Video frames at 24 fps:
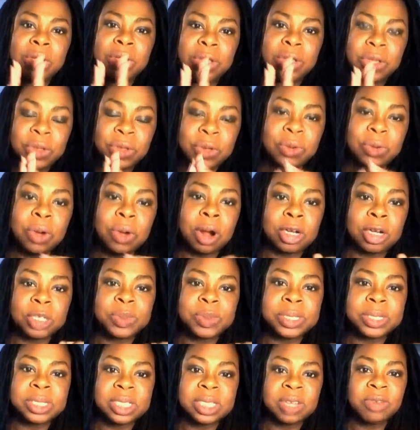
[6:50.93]
you are
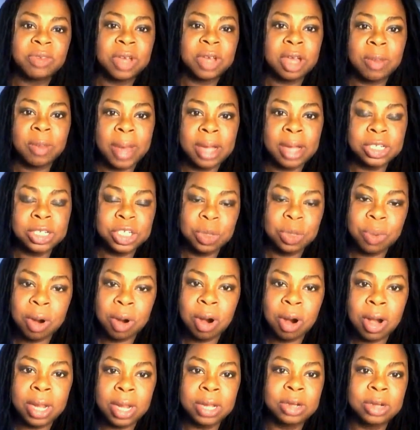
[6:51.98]
specific about your
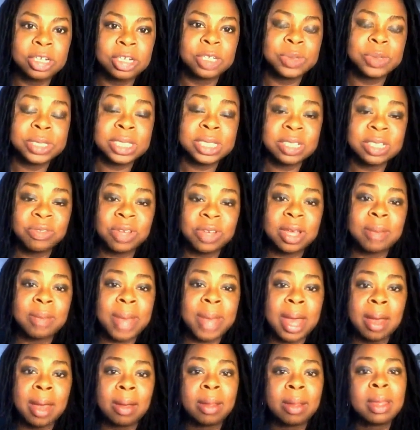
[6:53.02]
parting, you're specific
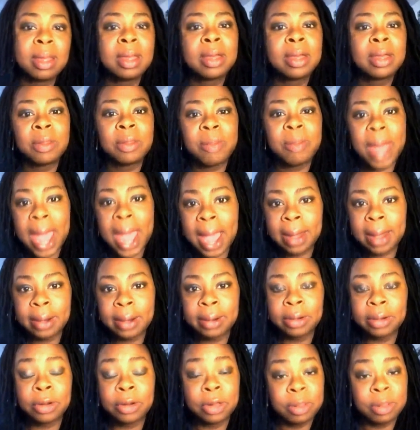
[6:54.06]
about the
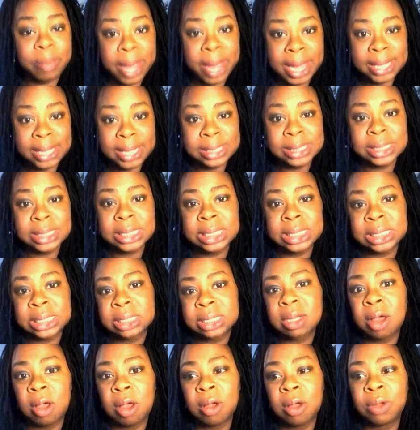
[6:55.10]
pattern or the base,
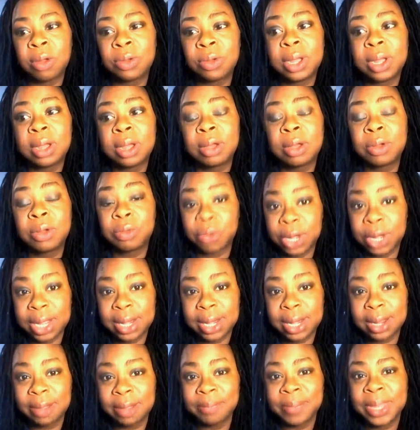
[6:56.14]
it's called a
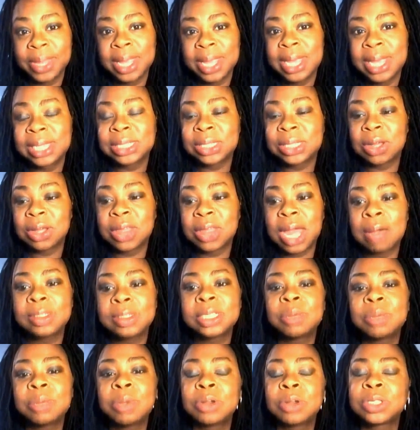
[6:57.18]
grid. So that
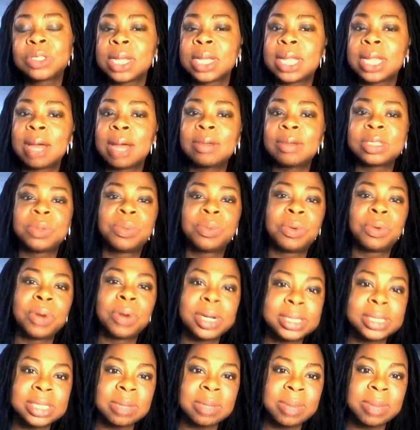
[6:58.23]
was the most thing that was
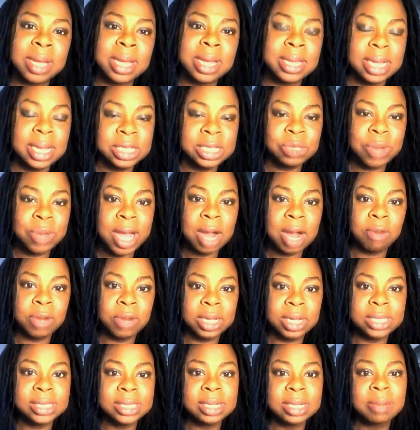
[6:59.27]
important to me, and that's why I
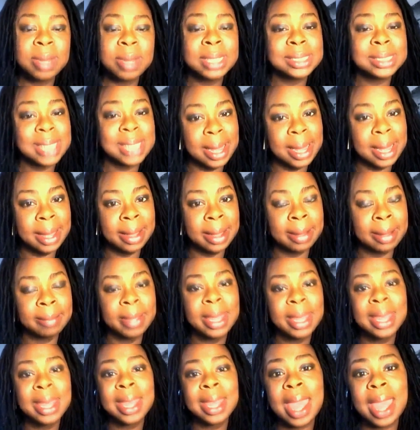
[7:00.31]
really took my
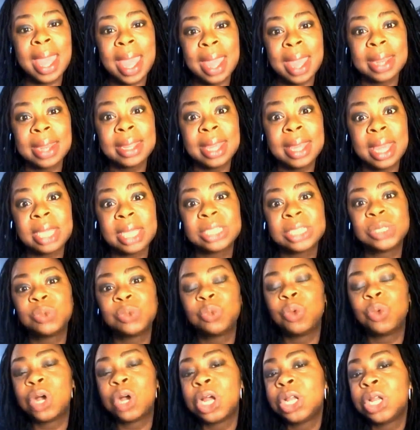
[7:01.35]
time. And yes,
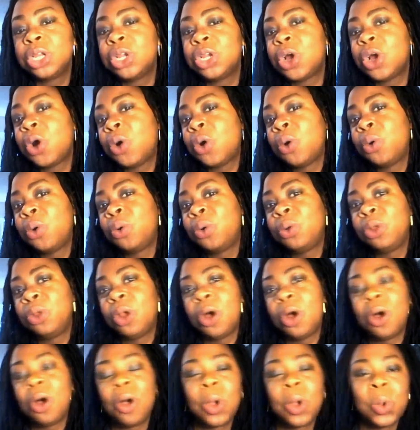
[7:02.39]
one whole
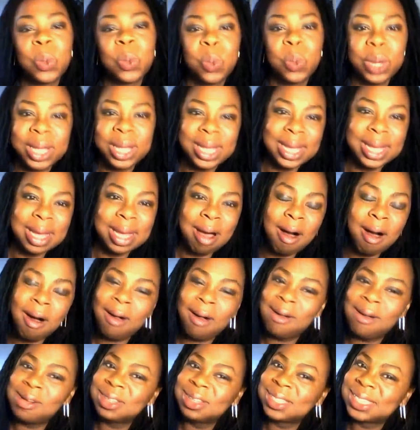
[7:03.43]
long week,
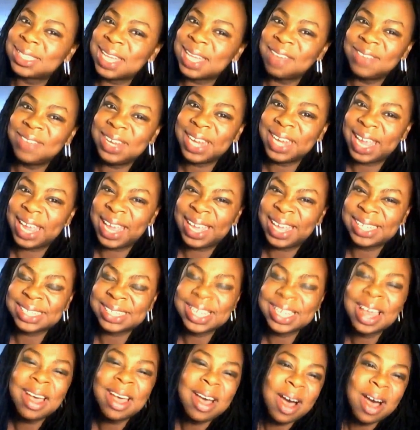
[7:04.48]
all 7
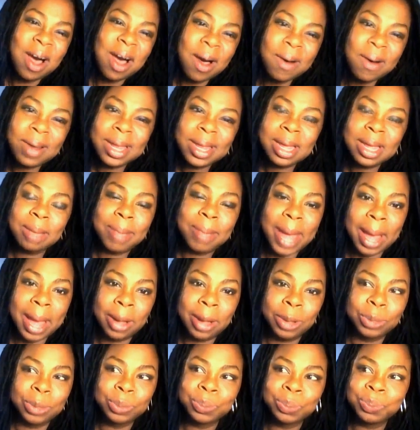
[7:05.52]
days, only
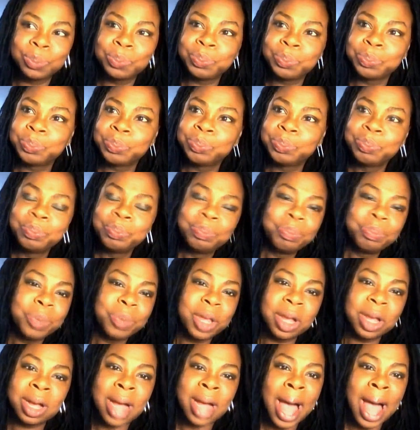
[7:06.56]
about
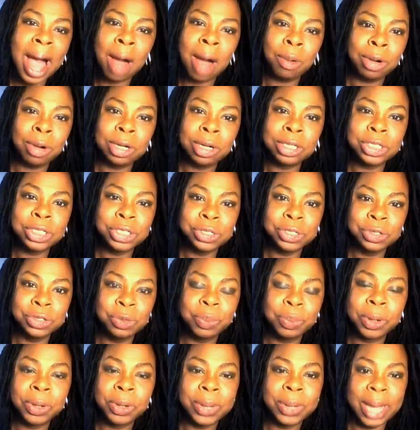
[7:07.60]
an hour or two
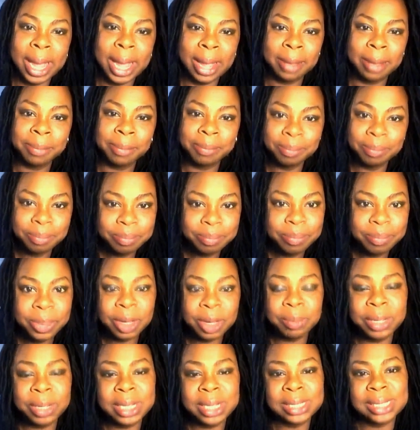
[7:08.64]
per day,
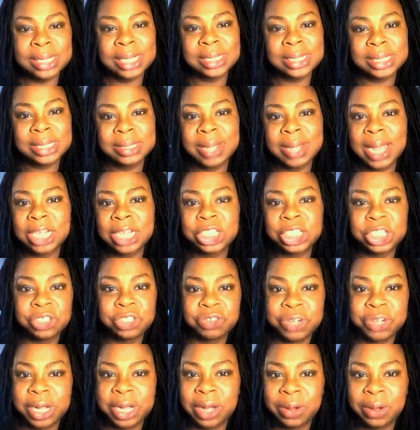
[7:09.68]
because I still had
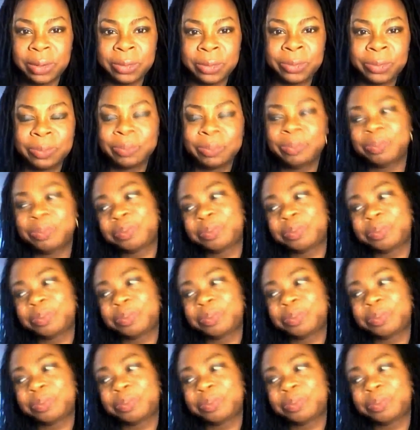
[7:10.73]
children at home